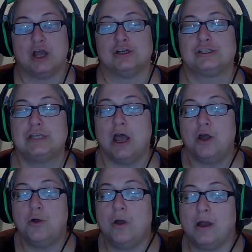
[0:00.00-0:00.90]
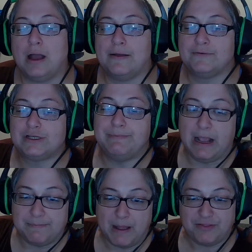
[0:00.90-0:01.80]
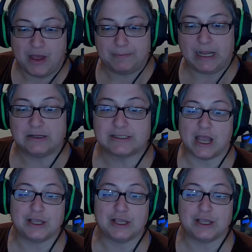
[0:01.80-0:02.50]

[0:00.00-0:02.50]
So to make my thumbnails,